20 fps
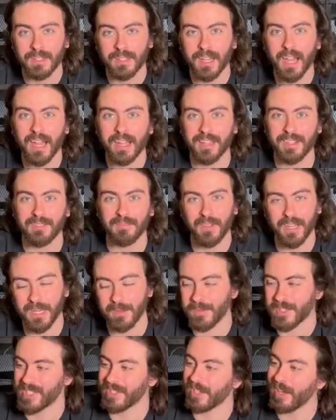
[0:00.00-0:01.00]
Hi, my
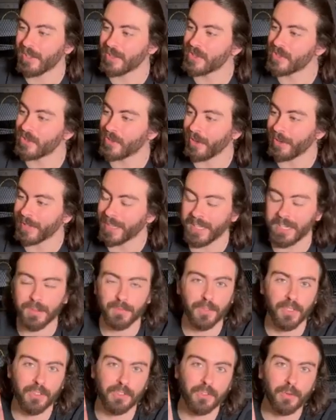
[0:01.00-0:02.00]
name is Scott Stark and
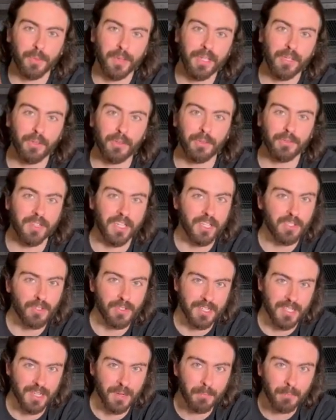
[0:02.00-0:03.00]
I'm the creator of
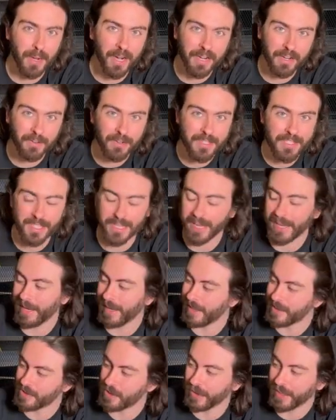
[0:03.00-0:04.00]
Nations and Empires,
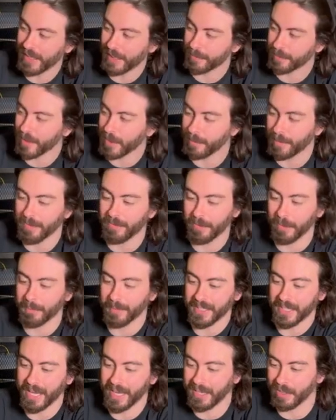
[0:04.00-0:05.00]
and today I'm going to be
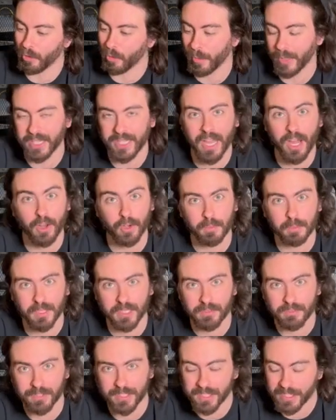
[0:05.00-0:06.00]
filming a quick how to play
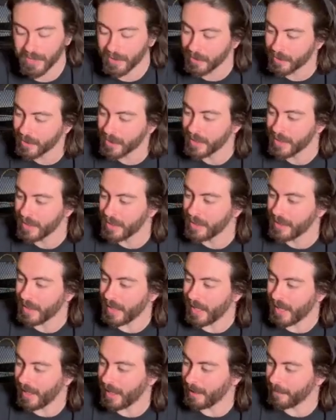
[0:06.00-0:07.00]
video.
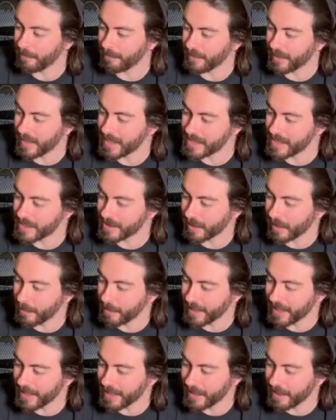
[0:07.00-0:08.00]
This is going to
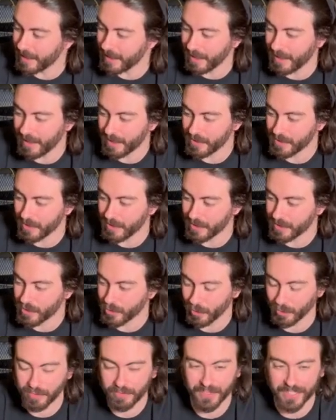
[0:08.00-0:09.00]
be
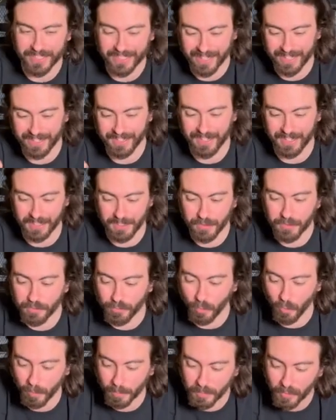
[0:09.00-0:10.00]
sort of like an
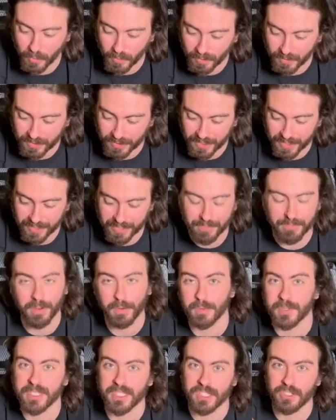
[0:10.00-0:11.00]
informal, if I
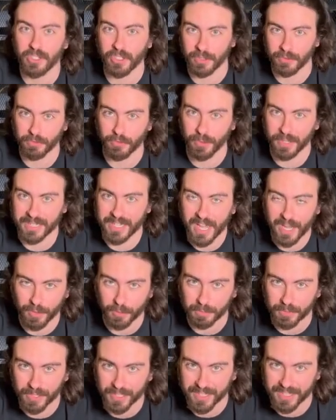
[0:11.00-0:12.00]
was teaching a friend how to
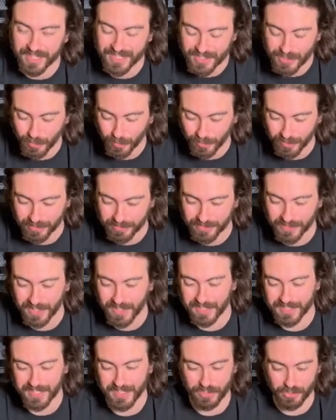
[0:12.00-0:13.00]
play sort of
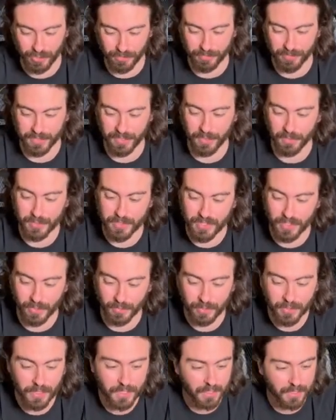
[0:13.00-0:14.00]
a teaching video. So
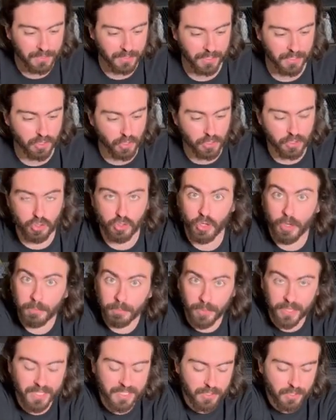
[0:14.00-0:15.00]
let's just jump
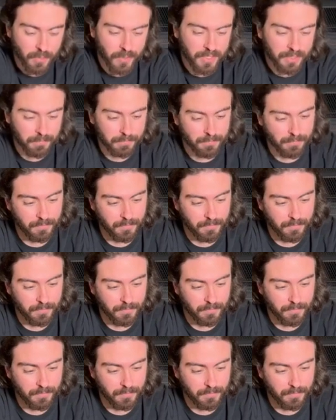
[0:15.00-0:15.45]
right into it.